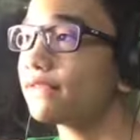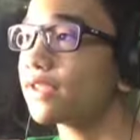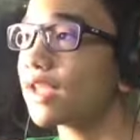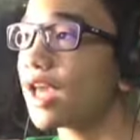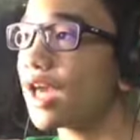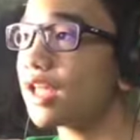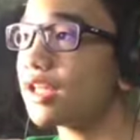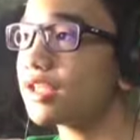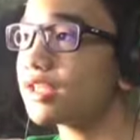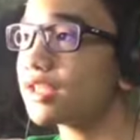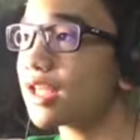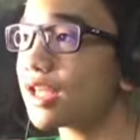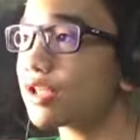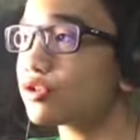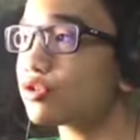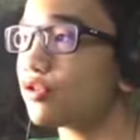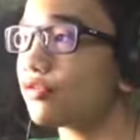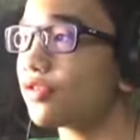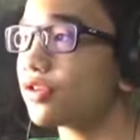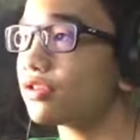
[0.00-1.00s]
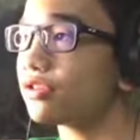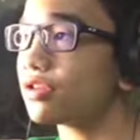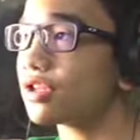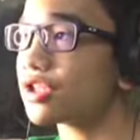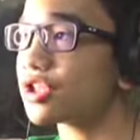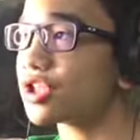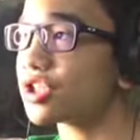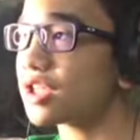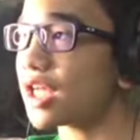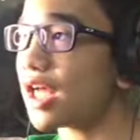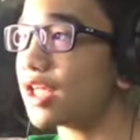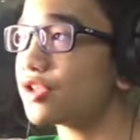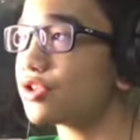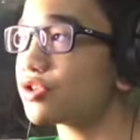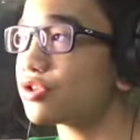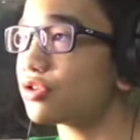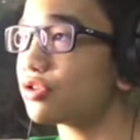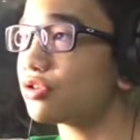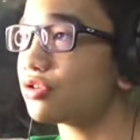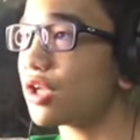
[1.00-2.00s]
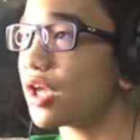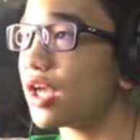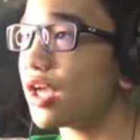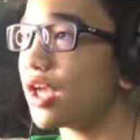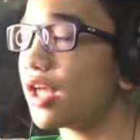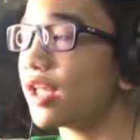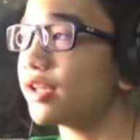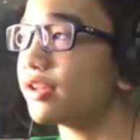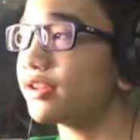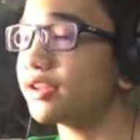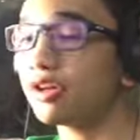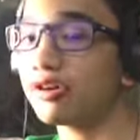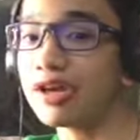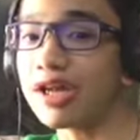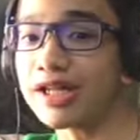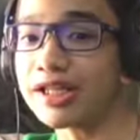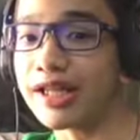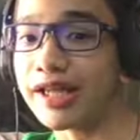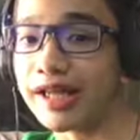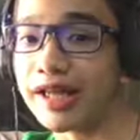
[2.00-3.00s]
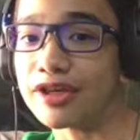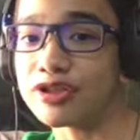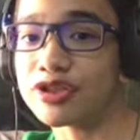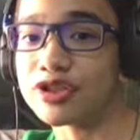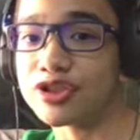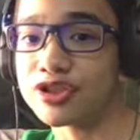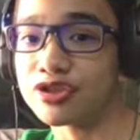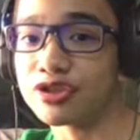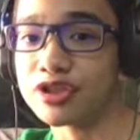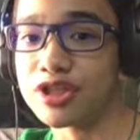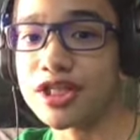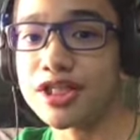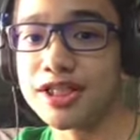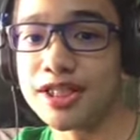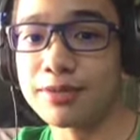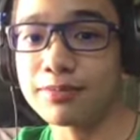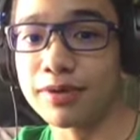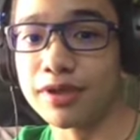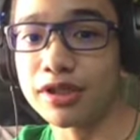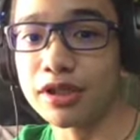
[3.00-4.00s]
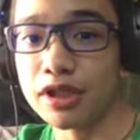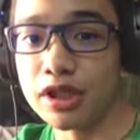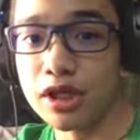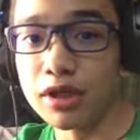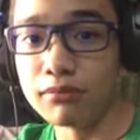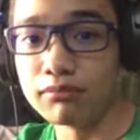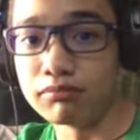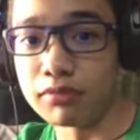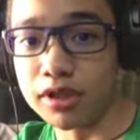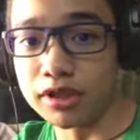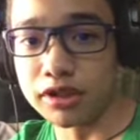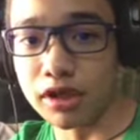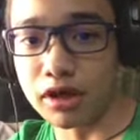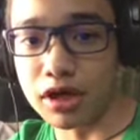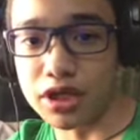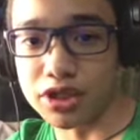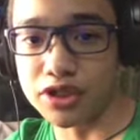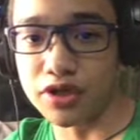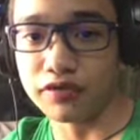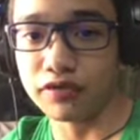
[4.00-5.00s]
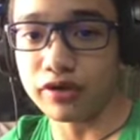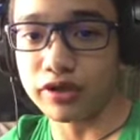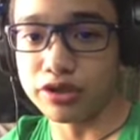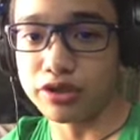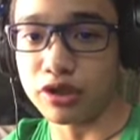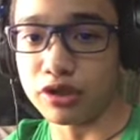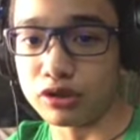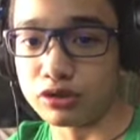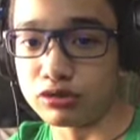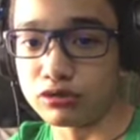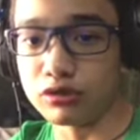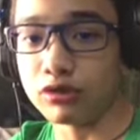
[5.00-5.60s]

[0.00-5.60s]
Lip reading: And it's like Soviet Russia's answer. And they're like the Chaos Insurgency, but Mother Russia version.